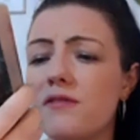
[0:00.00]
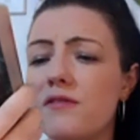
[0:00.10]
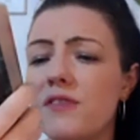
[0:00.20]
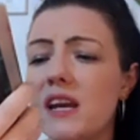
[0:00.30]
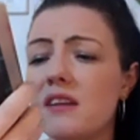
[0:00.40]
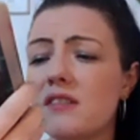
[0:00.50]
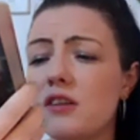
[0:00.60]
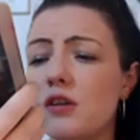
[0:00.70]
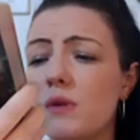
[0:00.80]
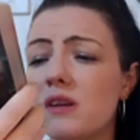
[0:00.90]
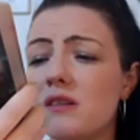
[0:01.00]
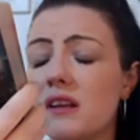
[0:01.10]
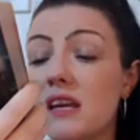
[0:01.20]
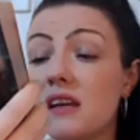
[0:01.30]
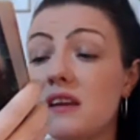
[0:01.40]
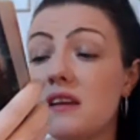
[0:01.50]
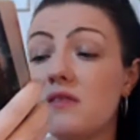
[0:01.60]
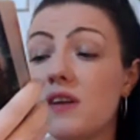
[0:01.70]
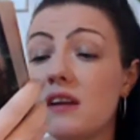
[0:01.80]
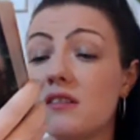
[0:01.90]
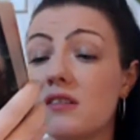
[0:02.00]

Fairies and humans alike need friends.